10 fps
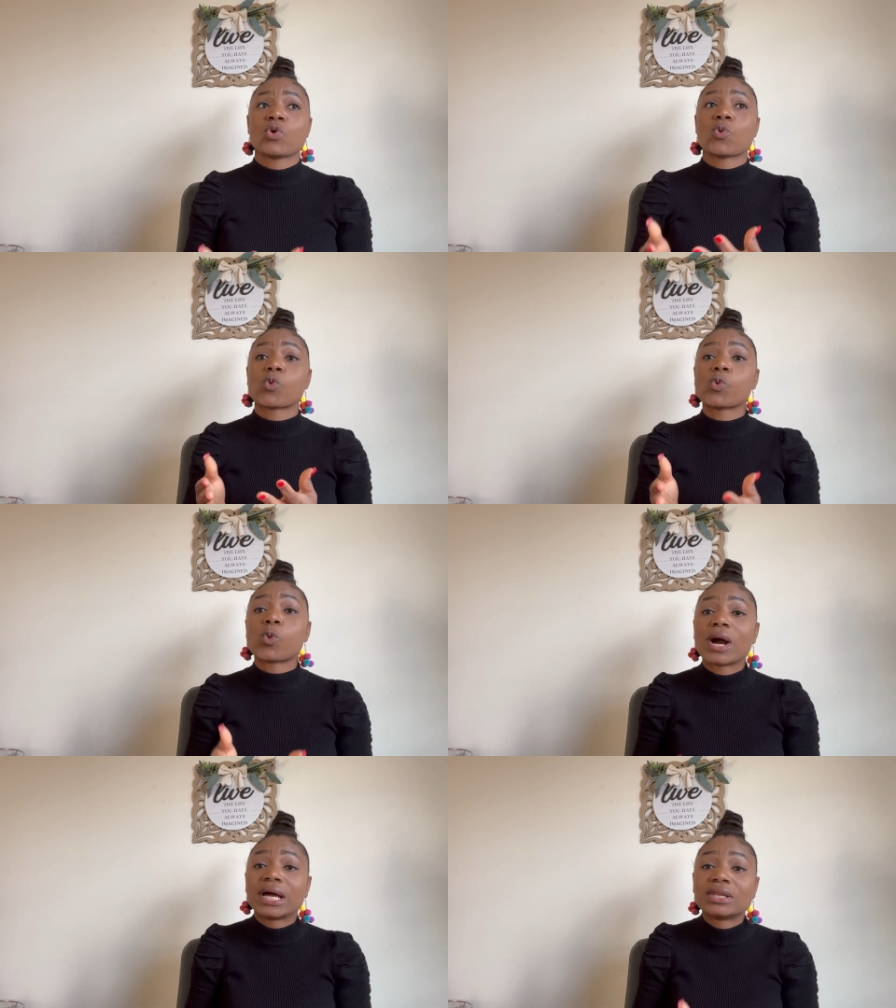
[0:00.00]

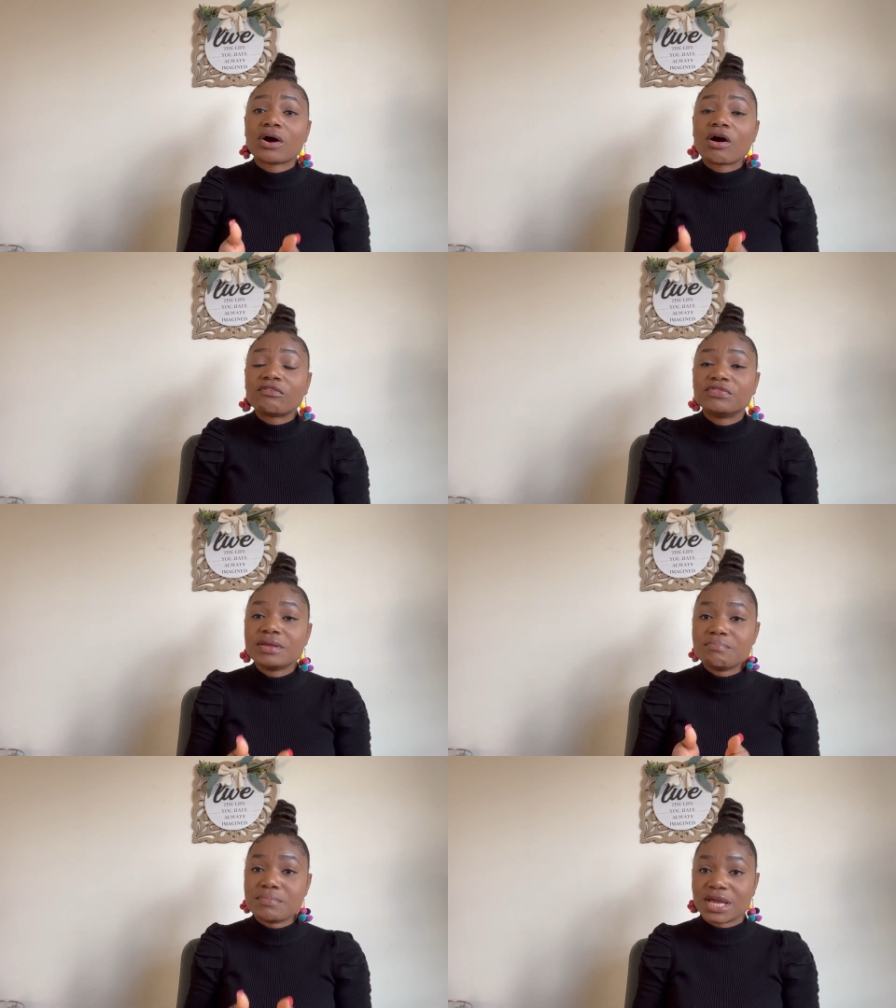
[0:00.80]
one of the
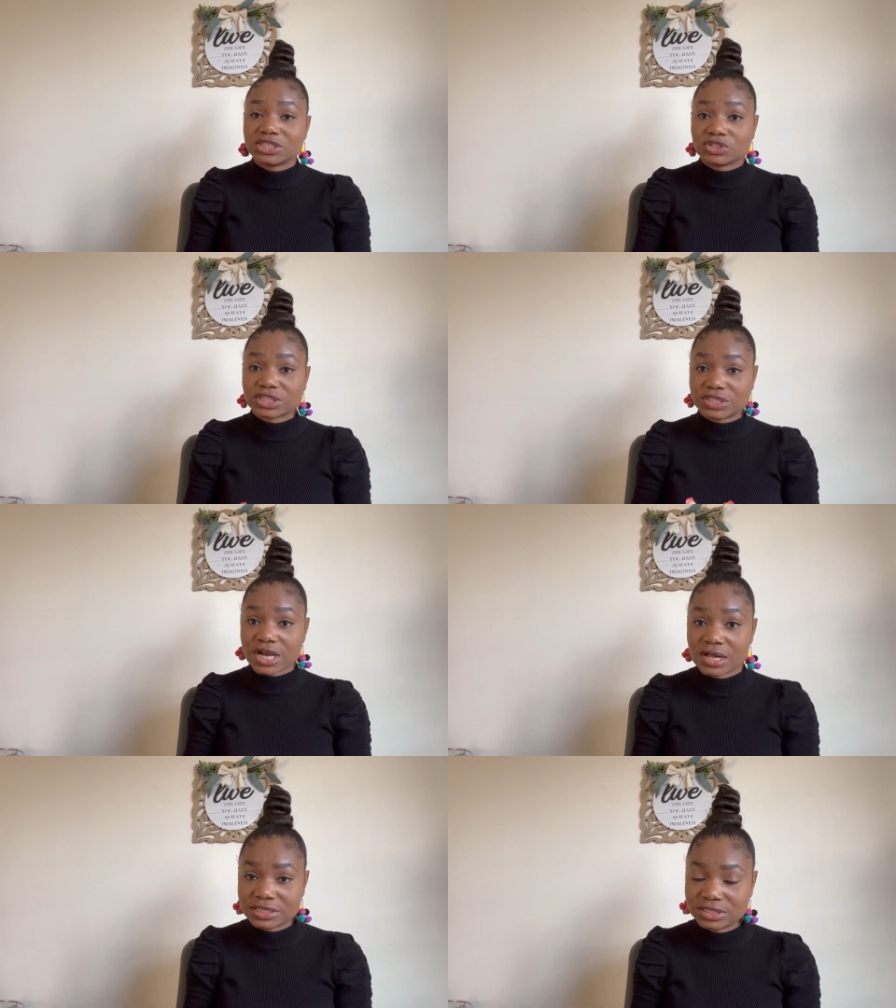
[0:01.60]
major
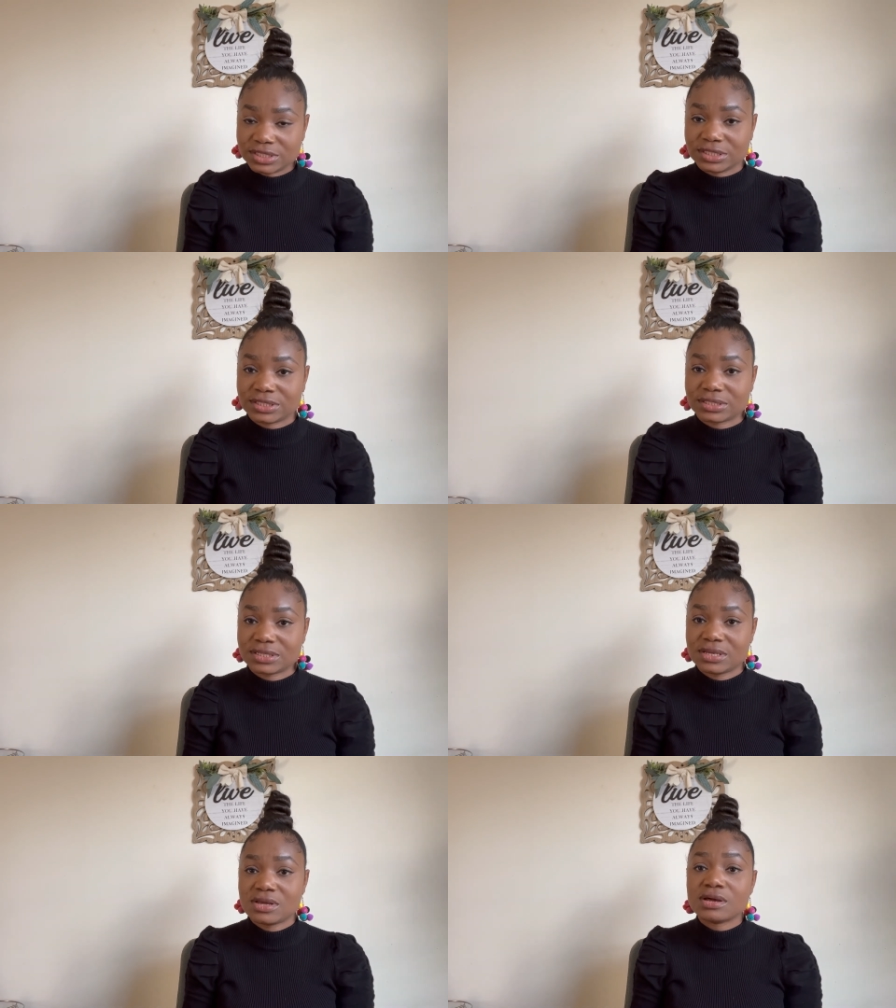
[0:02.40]
challenges
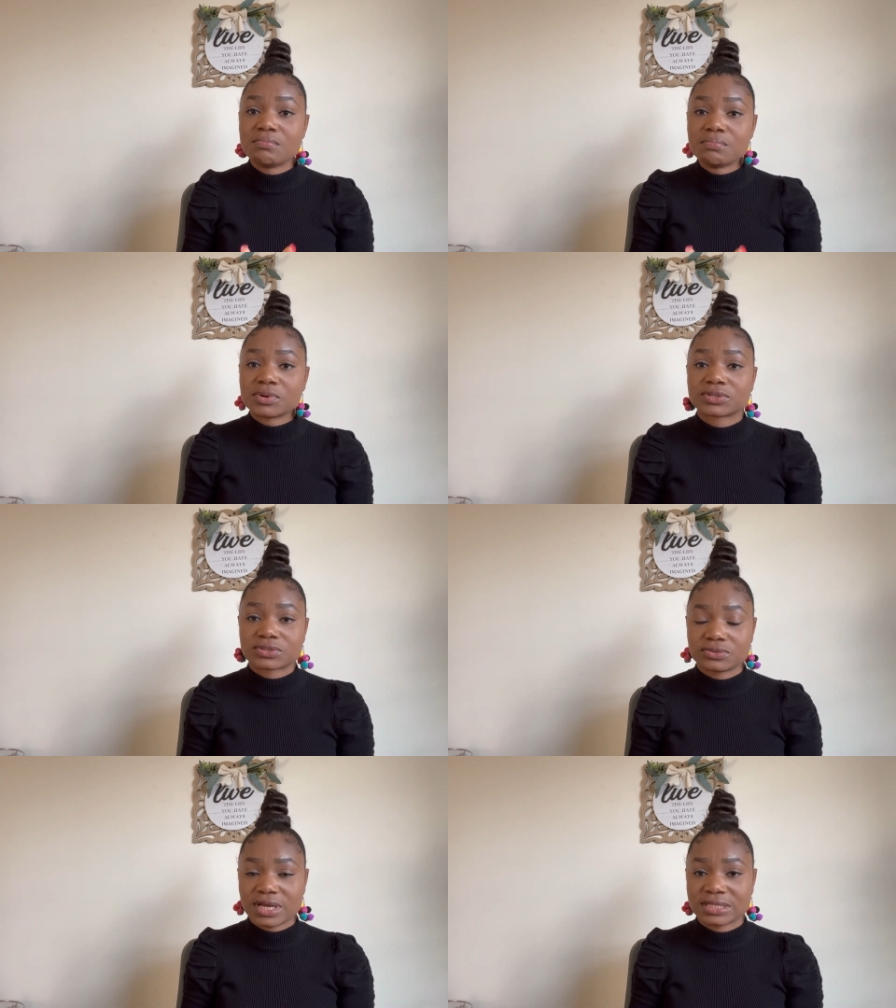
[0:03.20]
most
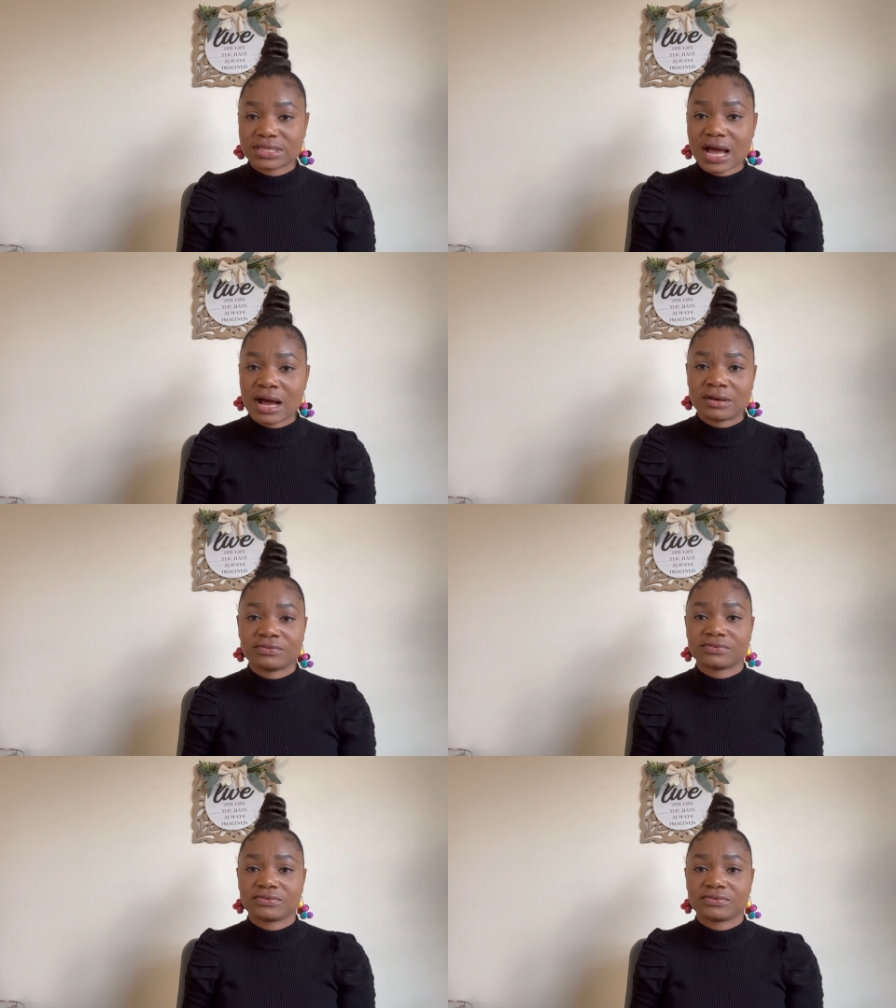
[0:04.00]
students have.